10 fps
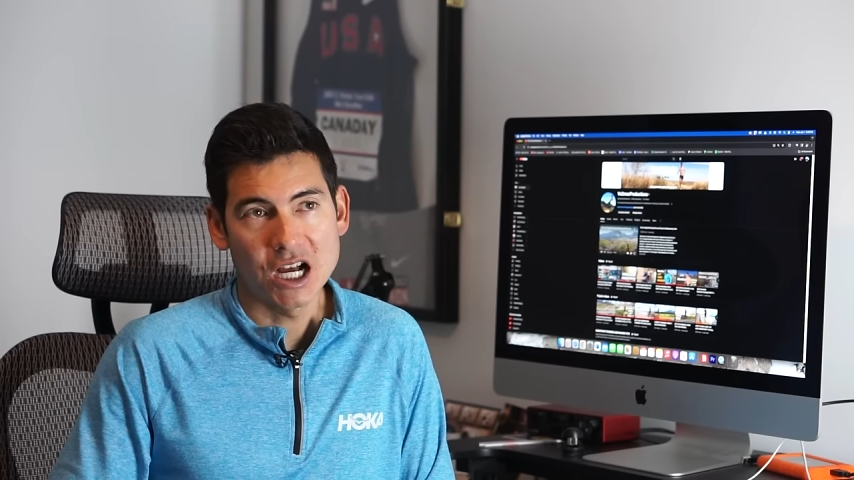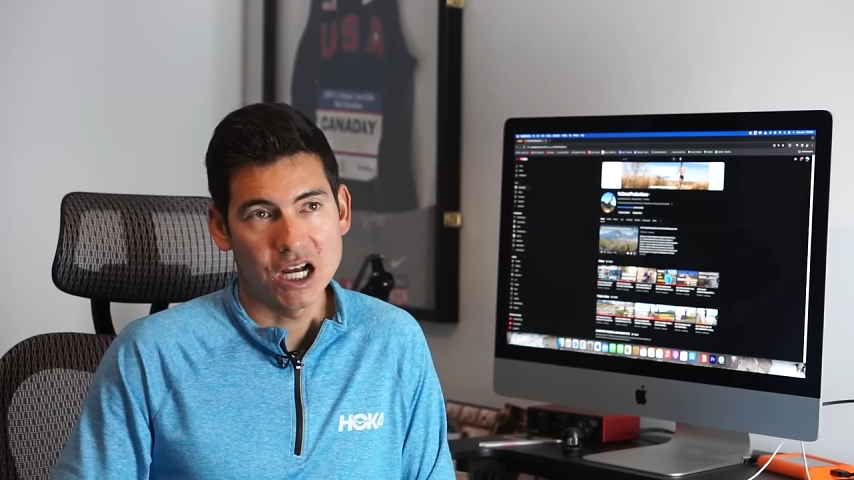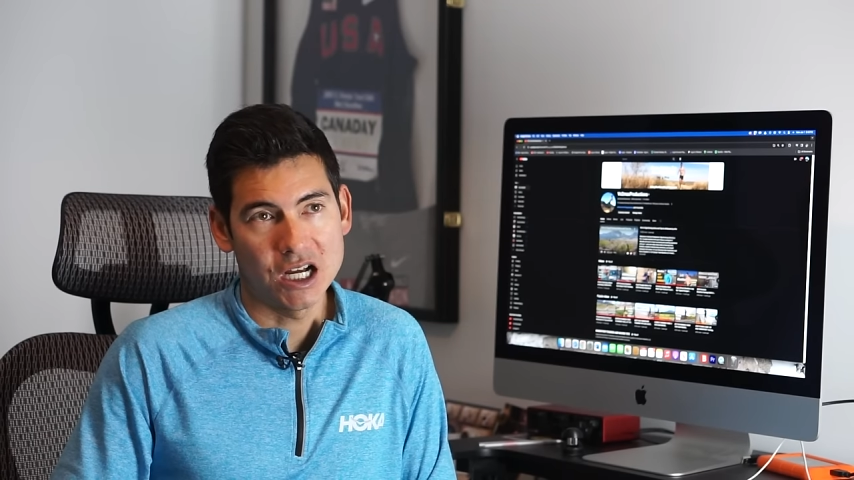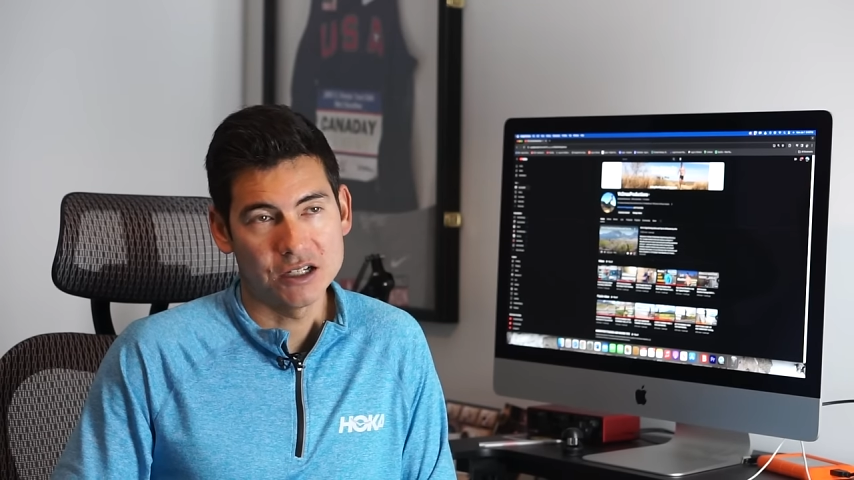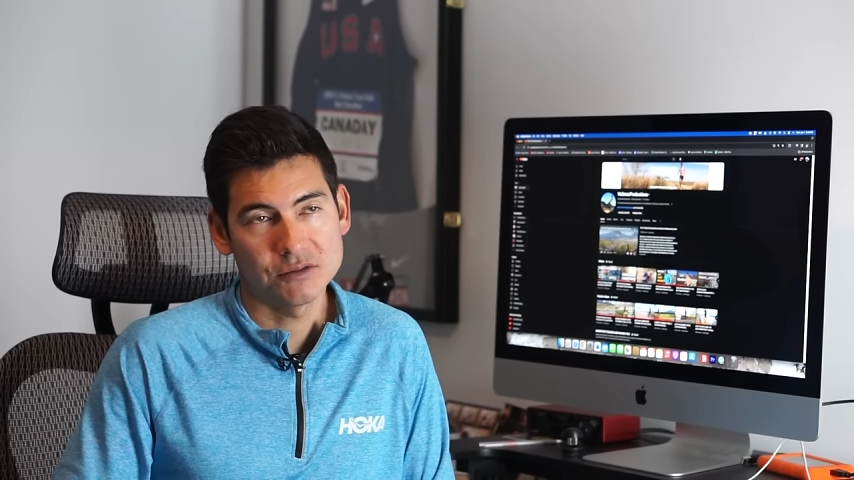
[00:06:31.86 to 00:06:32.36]

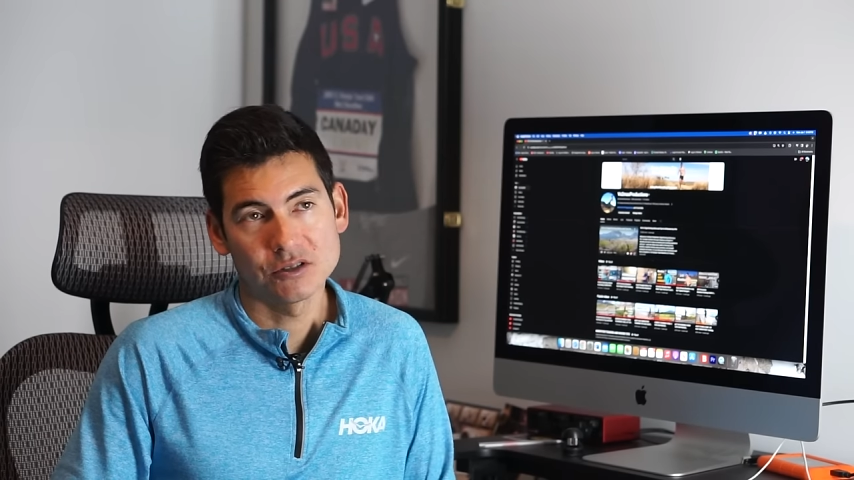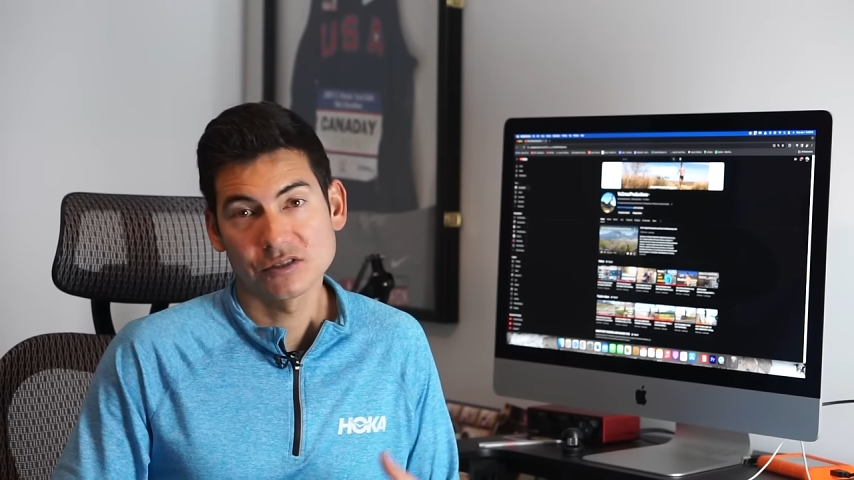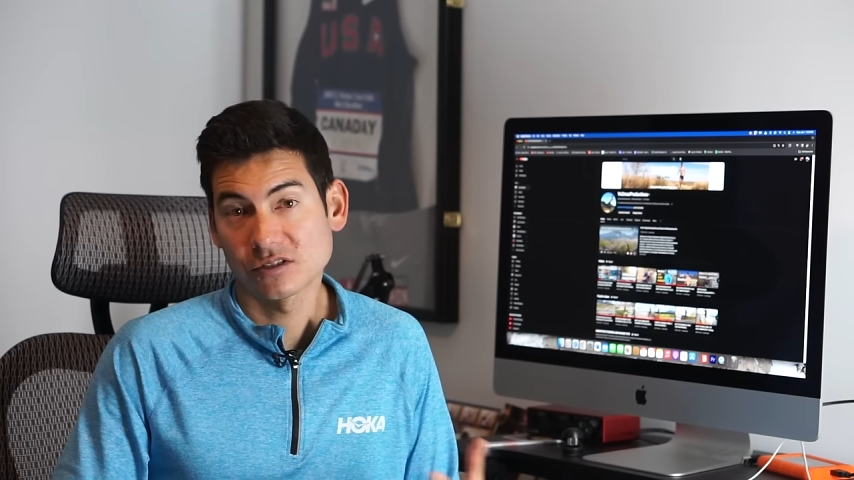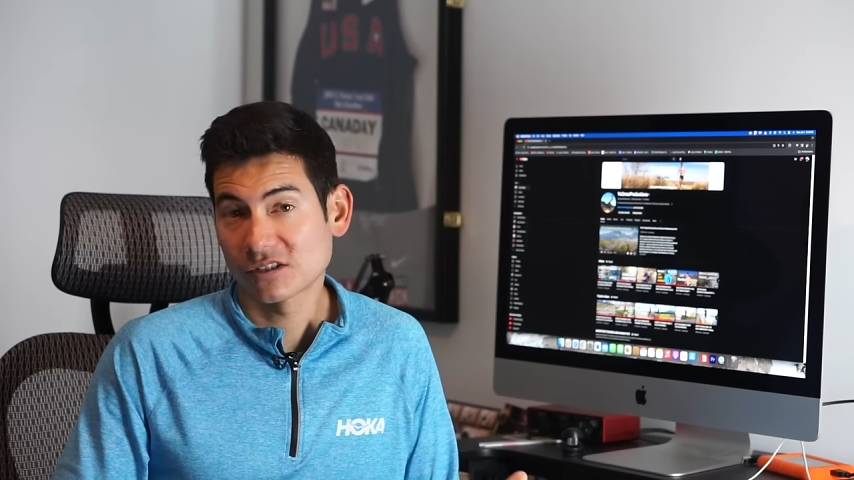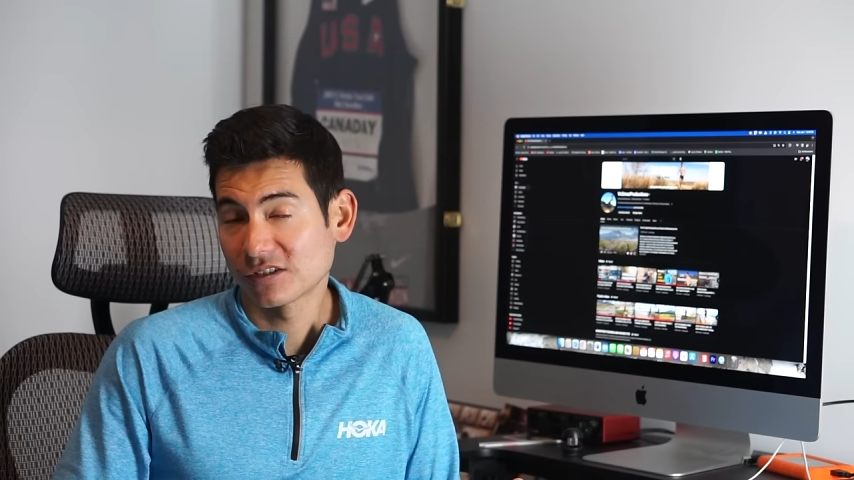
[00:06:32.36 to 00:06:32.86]

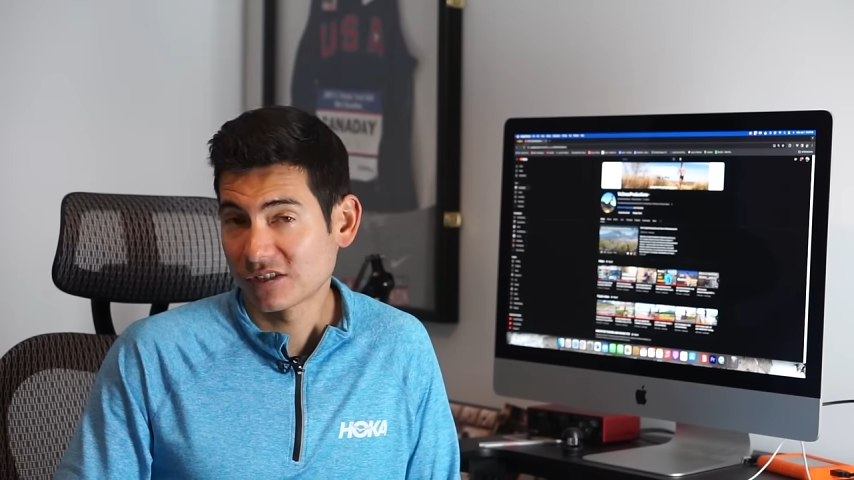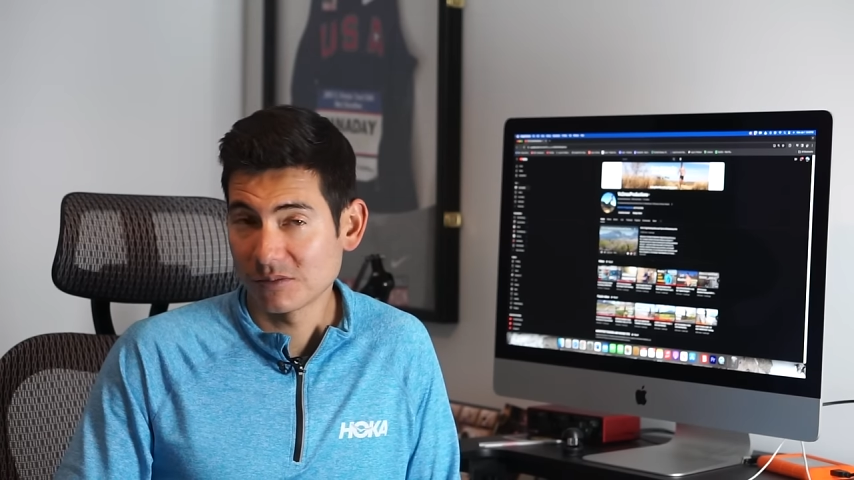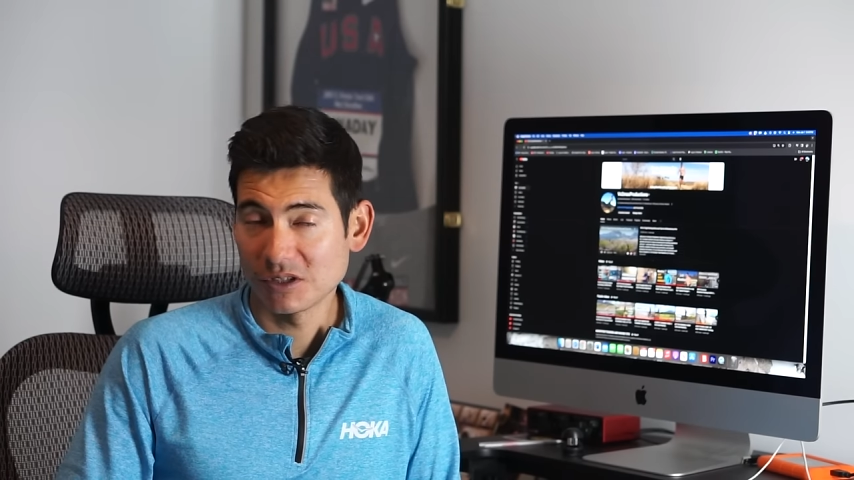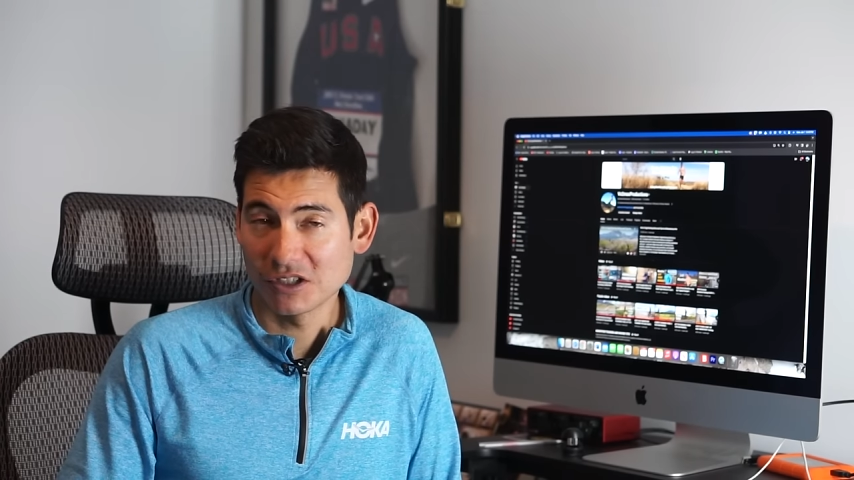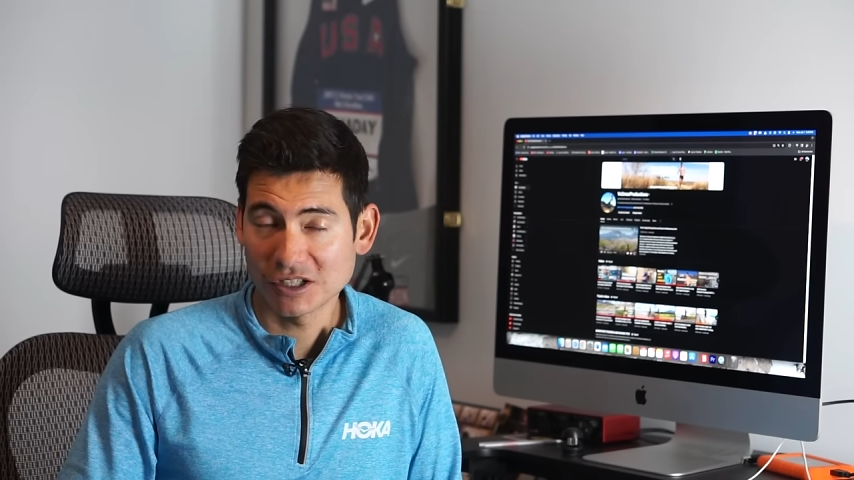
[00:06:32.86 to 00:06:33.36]
Also starts at
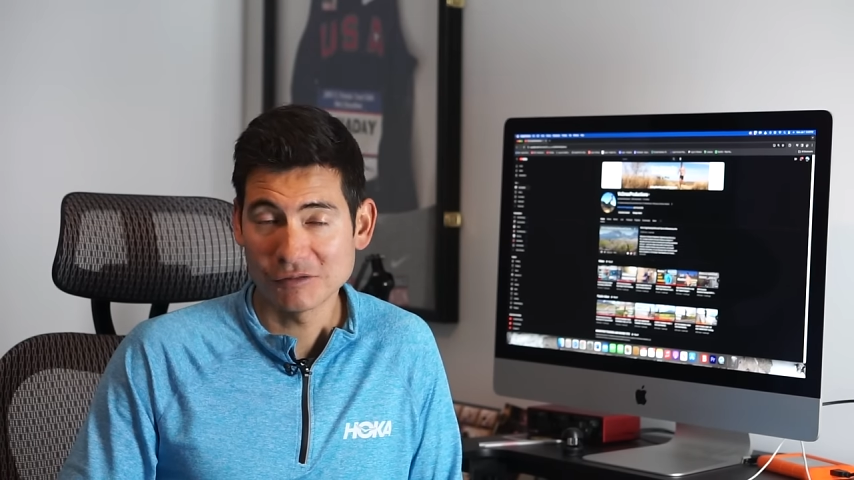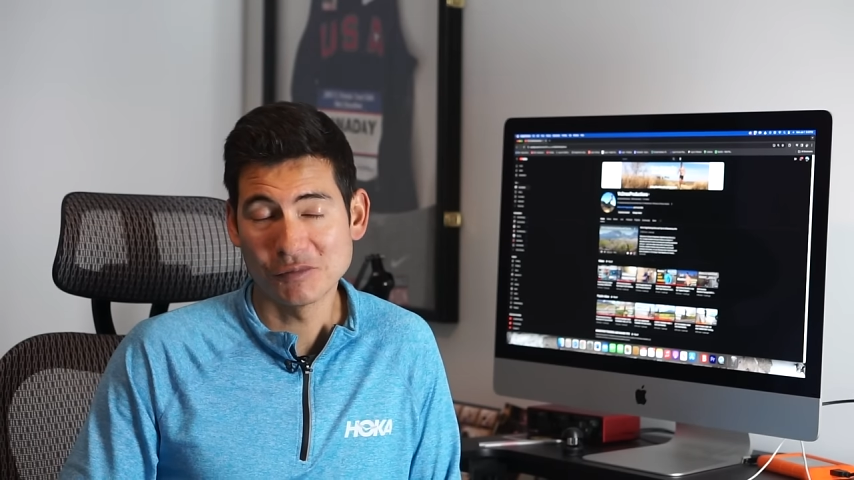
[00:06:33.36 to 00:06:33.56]
midnight,